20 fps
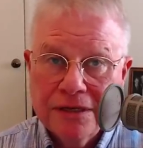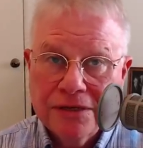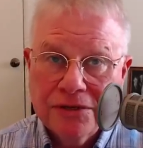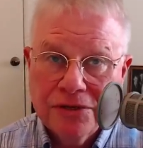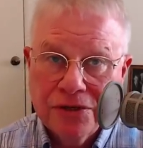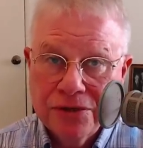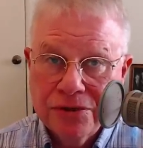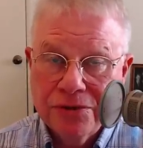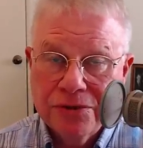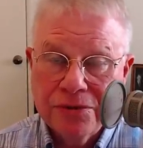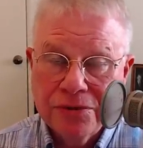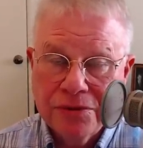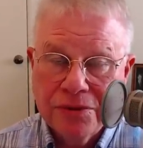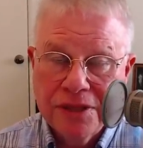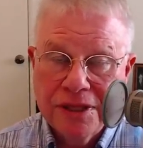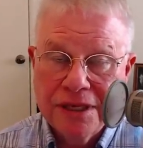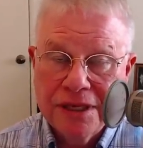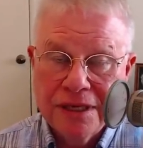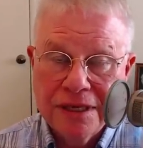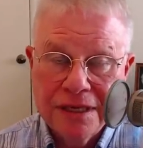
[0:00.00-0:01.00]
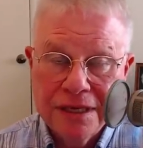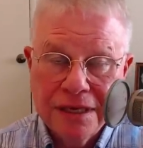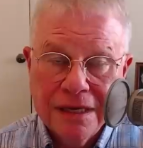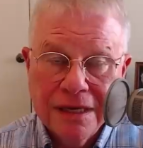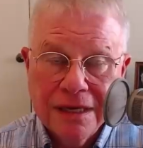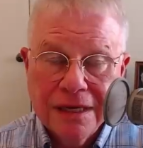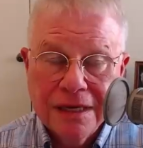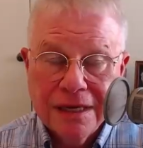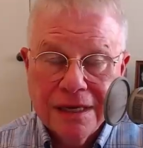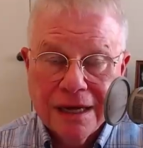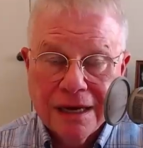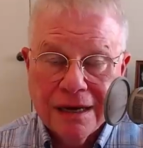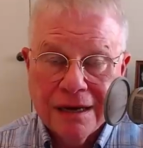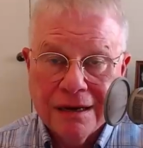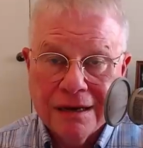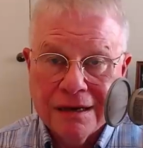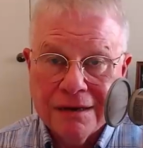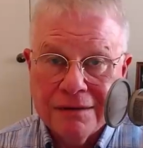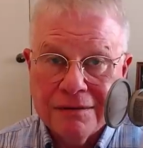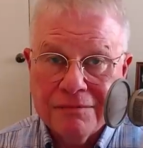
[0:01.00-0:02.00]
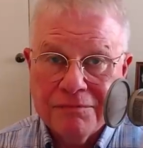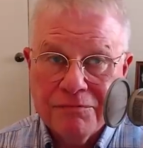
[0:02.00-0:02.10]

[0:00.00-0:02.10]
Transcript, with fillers: to the uh,